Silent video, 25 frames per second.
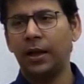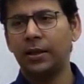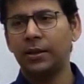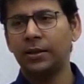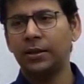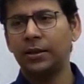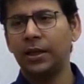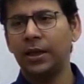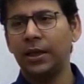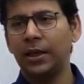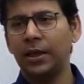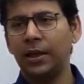
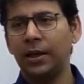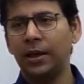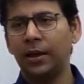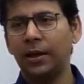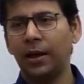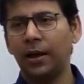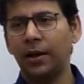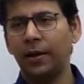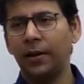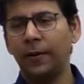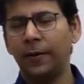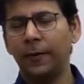and
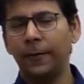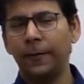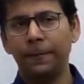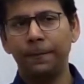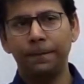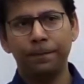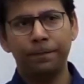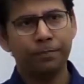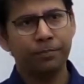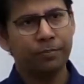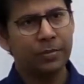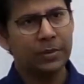they
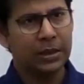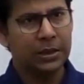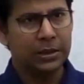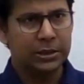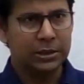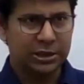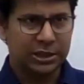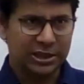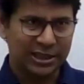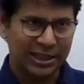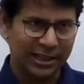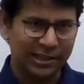
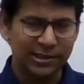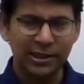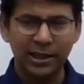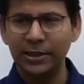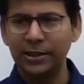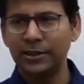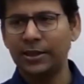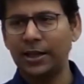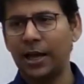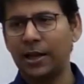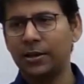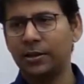check the
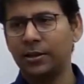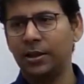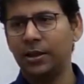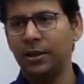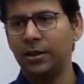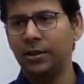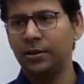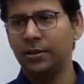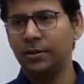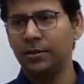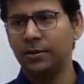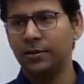entire
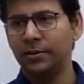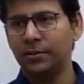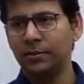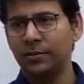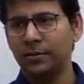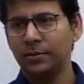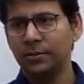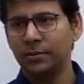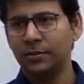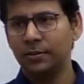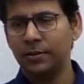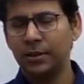thing.
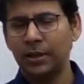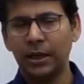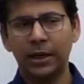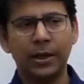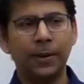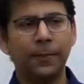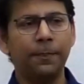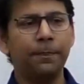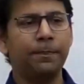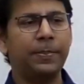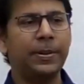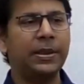They
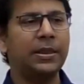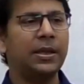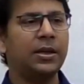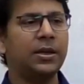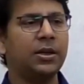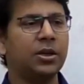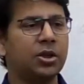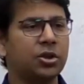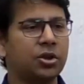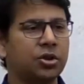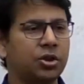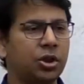compel the
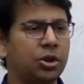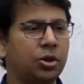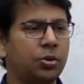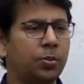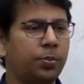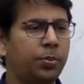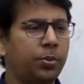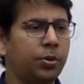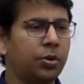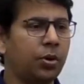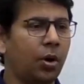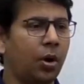industry
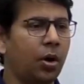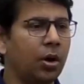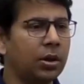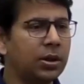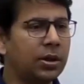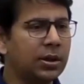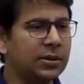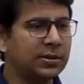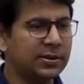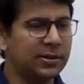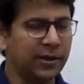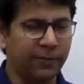to put
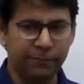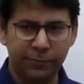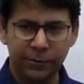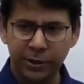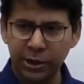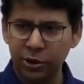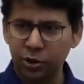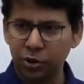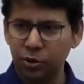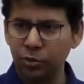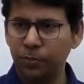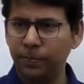all the
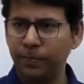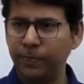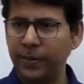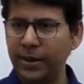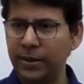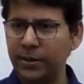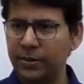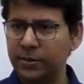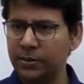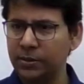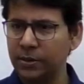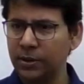safety
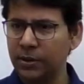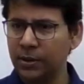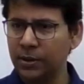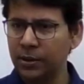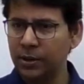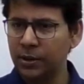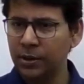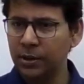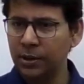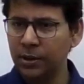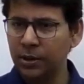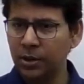equipments
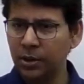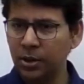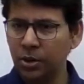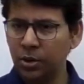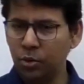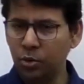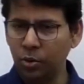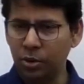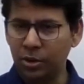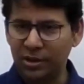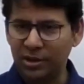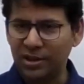
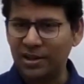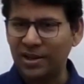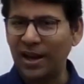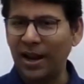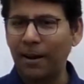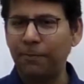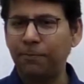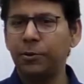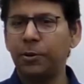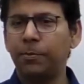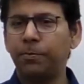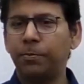to
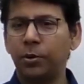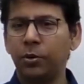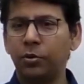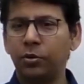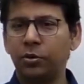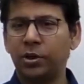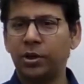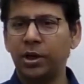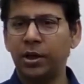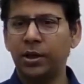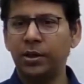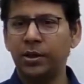trap the
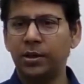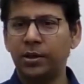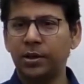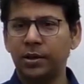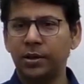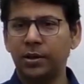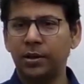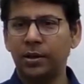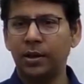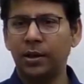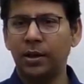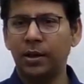pollutant,
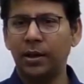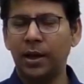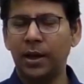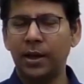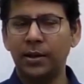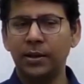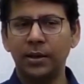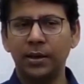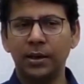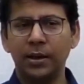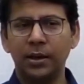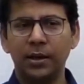
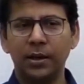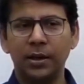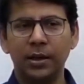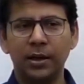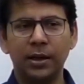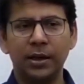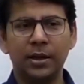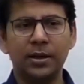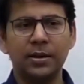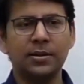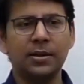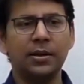and
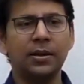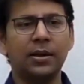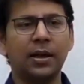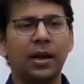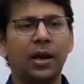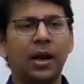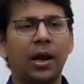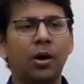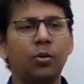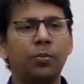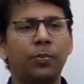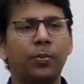it doesn't
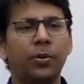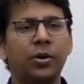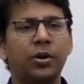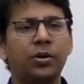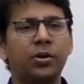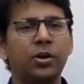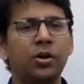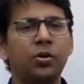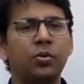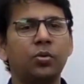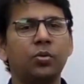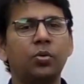allow
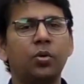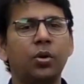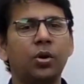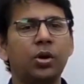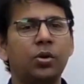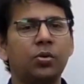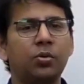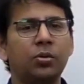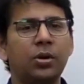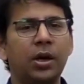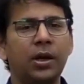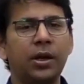pollutant to go
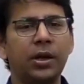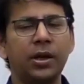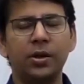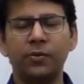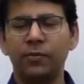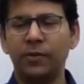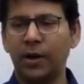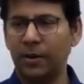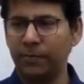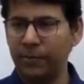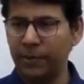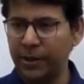into the
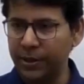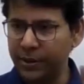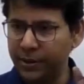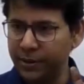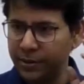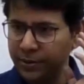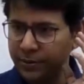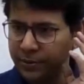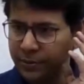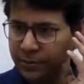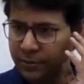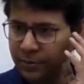
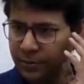environment.